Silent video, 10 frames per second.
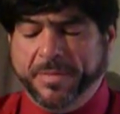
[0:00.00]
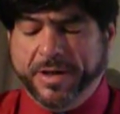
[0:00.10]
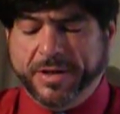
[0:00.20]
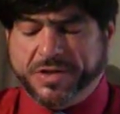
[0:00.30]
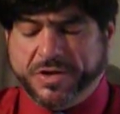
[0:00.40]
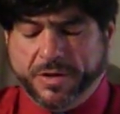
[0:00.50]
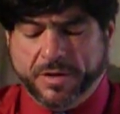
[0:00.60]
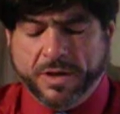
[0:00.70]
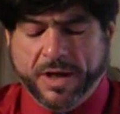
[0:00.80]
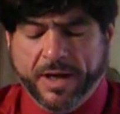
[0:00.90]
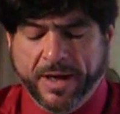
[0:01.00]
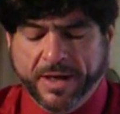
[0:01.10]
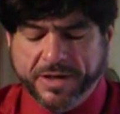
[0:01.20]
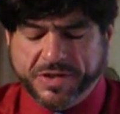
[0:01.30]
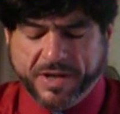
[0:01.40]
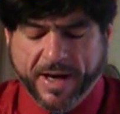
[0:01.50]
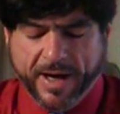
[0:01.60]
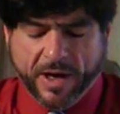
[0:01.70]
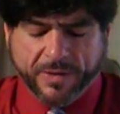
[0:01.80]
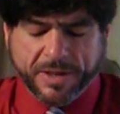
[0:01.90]
minister, and his
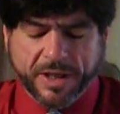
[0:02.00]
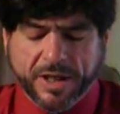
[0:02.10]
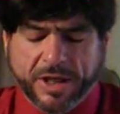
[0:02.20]
sound